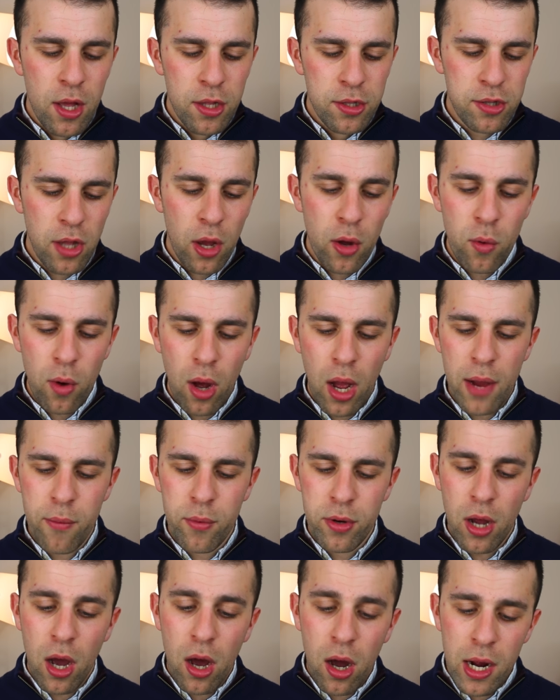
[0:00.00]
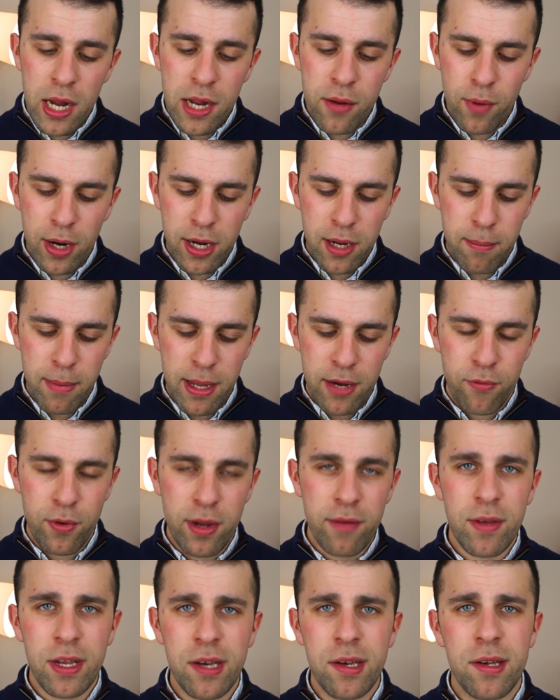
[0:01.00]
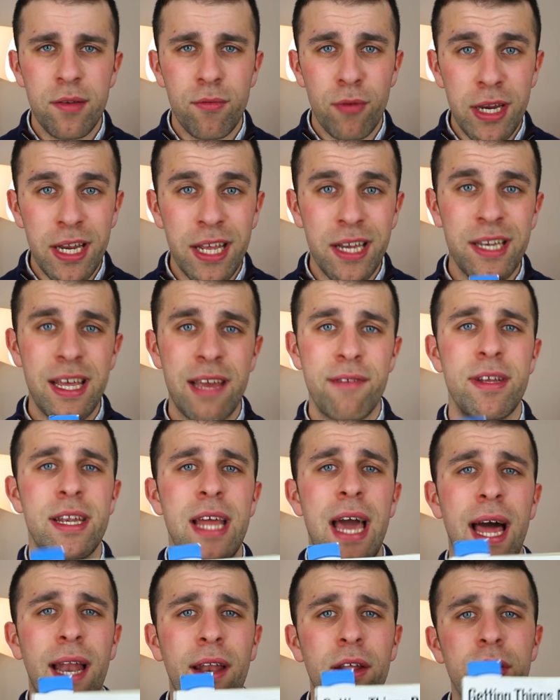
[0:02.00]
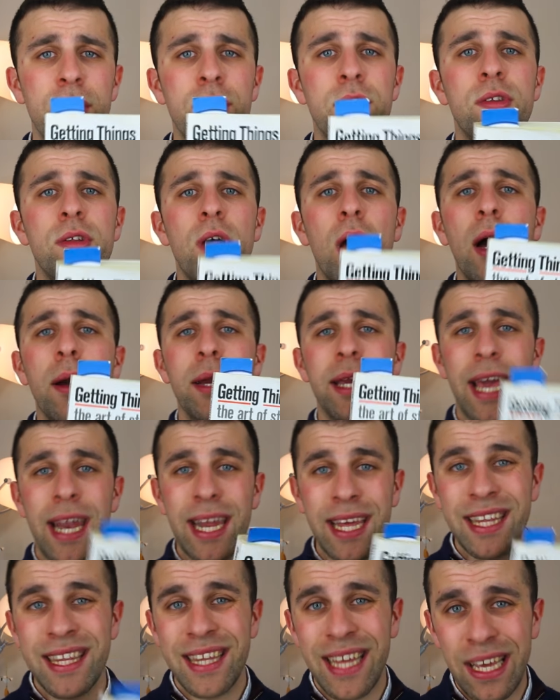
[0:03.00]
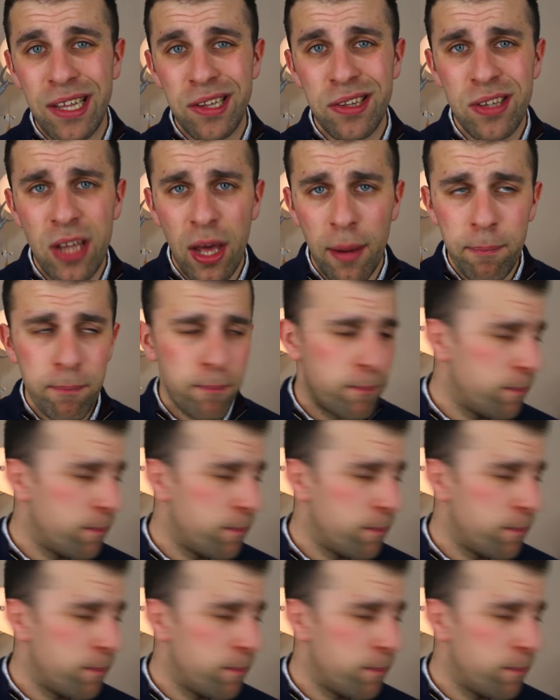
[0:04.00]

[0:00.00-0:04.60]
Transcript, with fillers: So I would highly recommend reading, reading David Allen's uh, Getting Things Done.